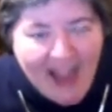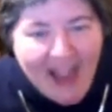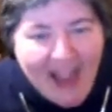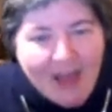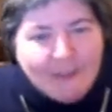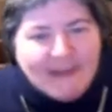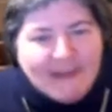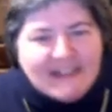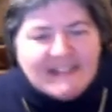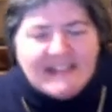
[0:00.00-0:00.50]

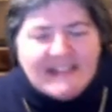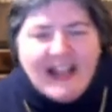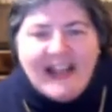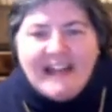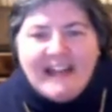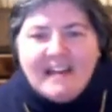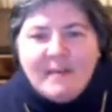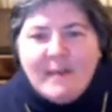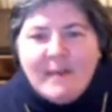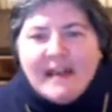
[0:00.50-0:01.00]
I'm
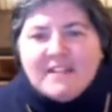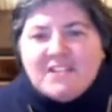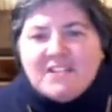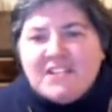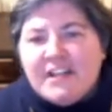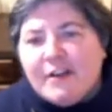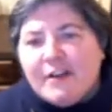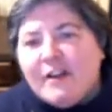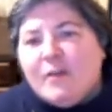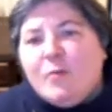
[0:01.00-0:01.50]
excited about
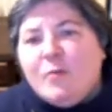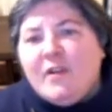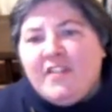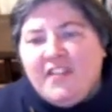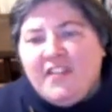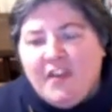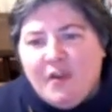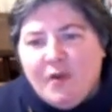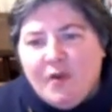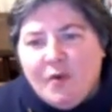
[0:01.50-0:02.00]
sharing
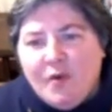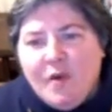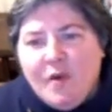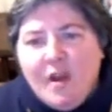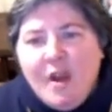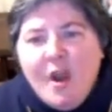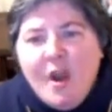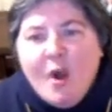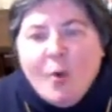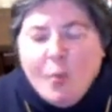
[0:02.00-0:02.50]
with you
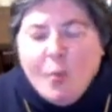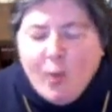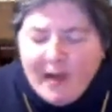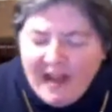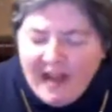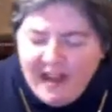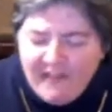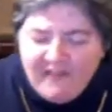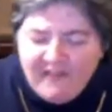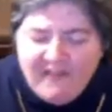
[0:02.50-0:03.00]

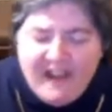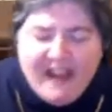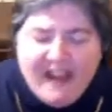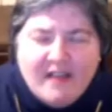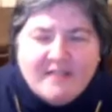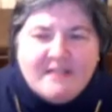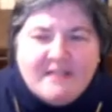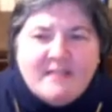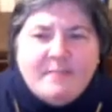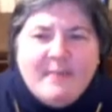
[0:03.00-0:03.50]
what I've
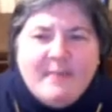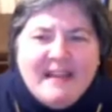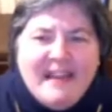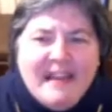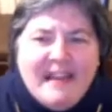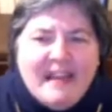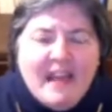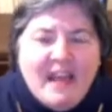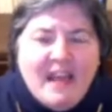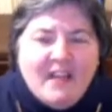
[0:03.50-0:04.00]
found to
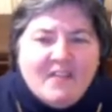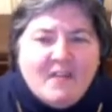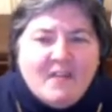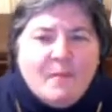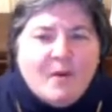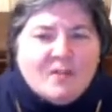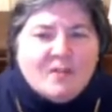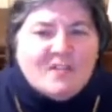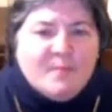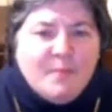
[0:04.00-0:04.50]
be the
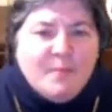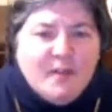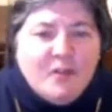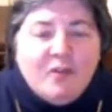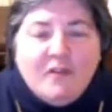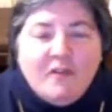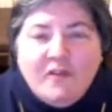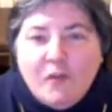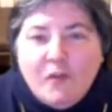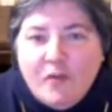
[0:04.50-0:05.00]
most
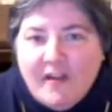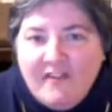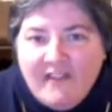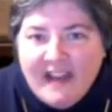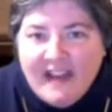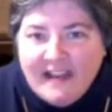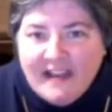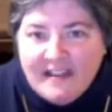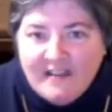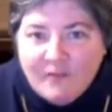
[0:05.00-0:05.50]
beautiful,
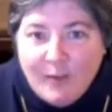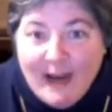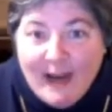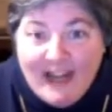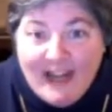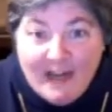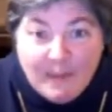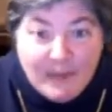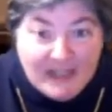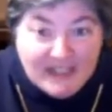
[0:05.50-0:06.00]
effective
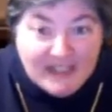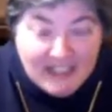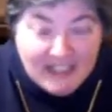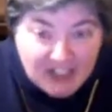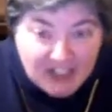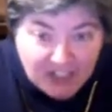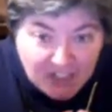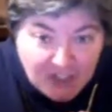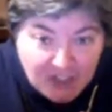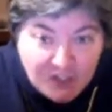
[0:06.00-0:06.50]
way to
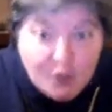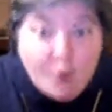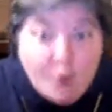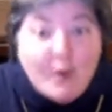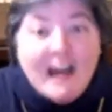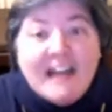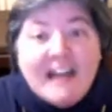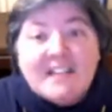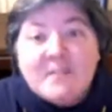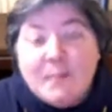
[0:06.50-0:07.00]
position
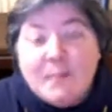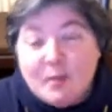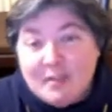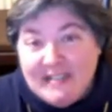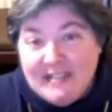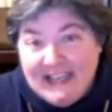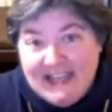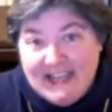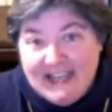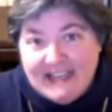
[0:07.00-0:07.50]
your
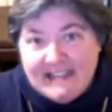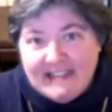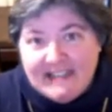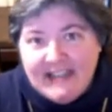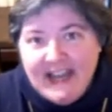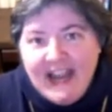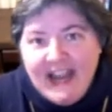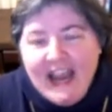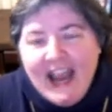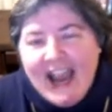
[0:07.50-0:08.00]

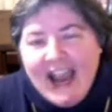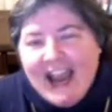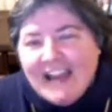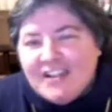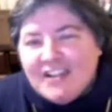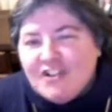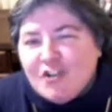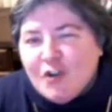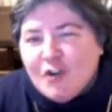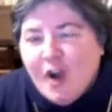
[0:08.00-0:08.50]
expertise
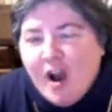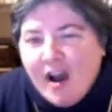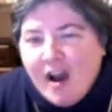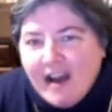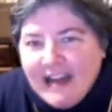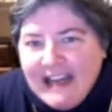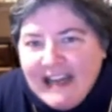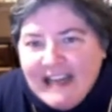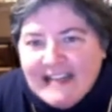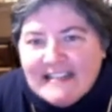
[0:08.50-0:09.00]
as your
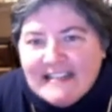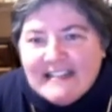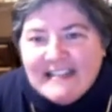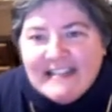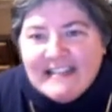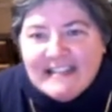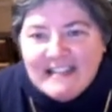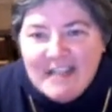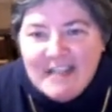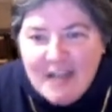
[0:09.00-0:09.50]

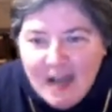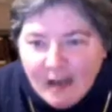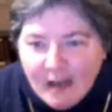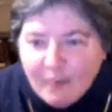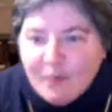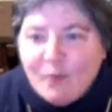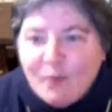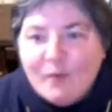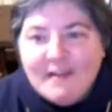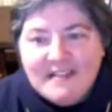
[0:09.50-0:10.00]
audience's
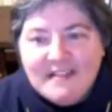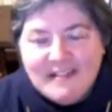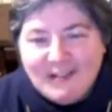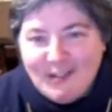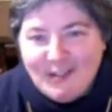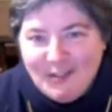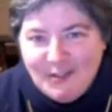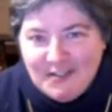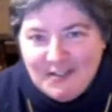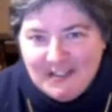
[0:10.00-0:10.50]
number one
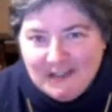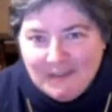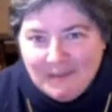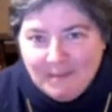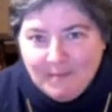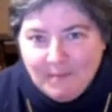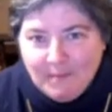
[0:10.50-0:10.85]
solution